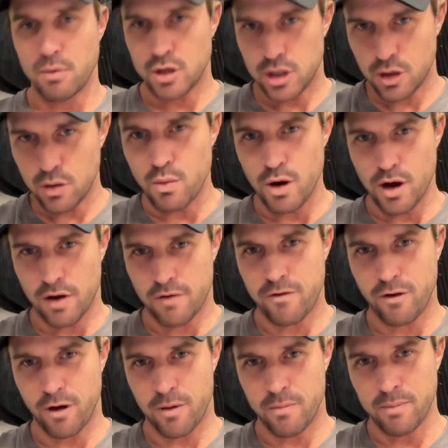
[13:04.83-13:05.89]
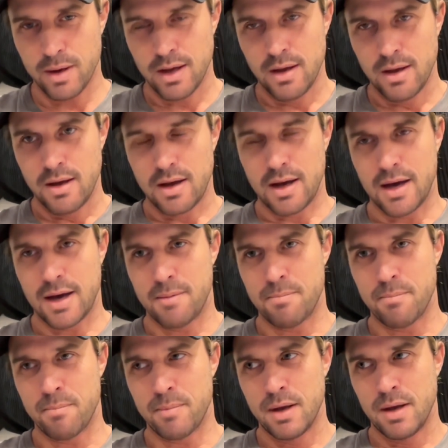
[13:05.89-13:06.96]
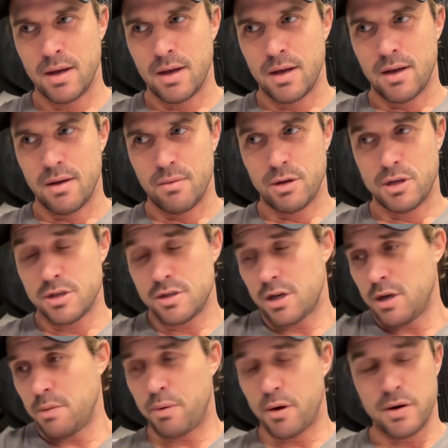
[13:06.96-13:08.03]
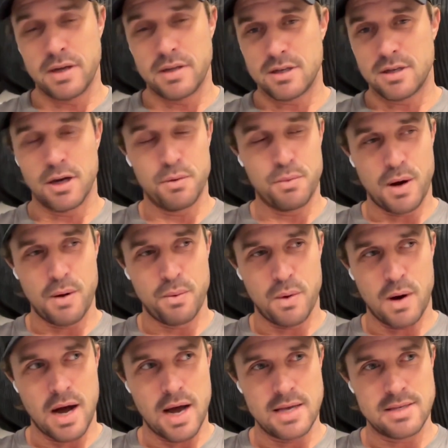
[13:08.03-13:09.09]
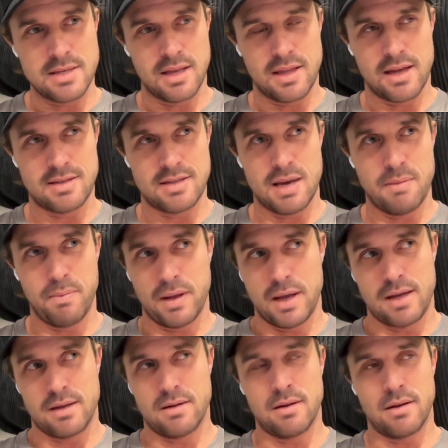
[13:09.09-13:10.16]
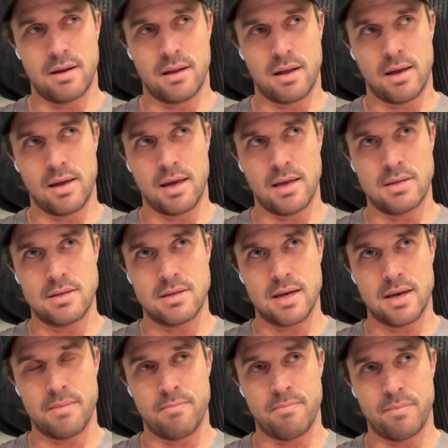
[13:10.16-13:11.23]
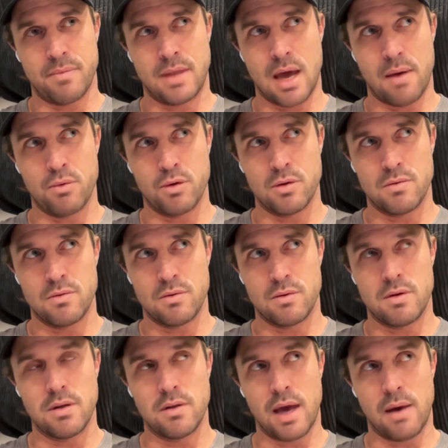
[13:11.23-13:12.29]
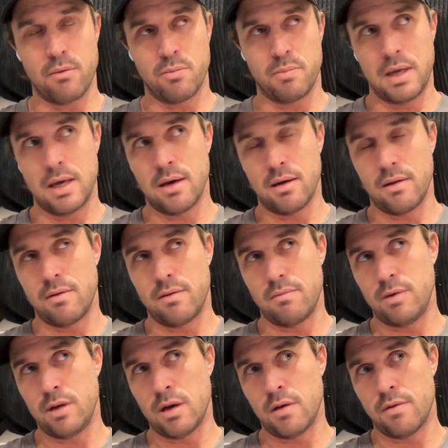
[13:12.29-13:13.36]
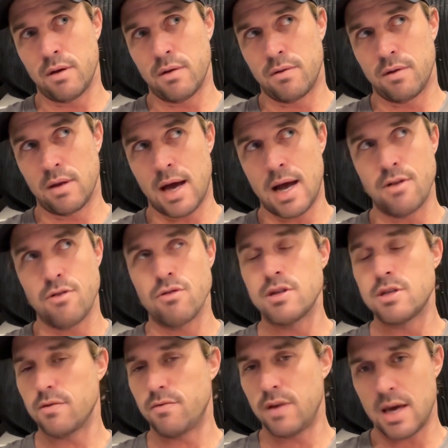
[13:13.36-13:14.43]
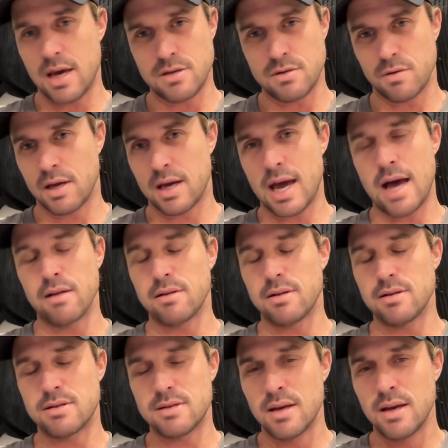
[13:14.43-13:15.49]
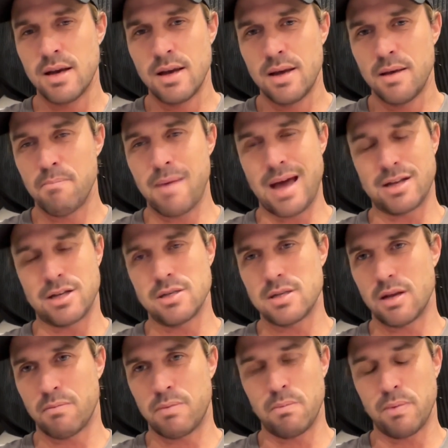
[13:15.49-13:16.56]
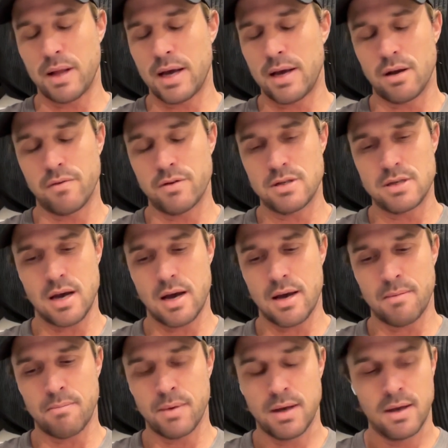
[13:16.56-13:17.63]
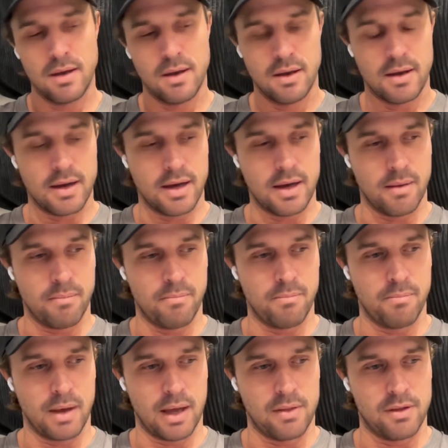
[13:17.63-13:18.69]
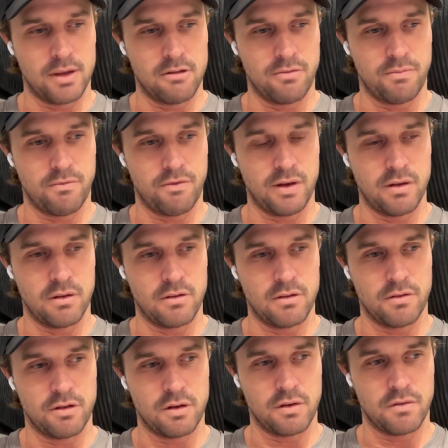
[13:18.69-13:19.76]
which you work from, which is a good point. Why is there that template? And I guess that would be the hundreds of years or the countless matches that have been played over time. And these fields have sort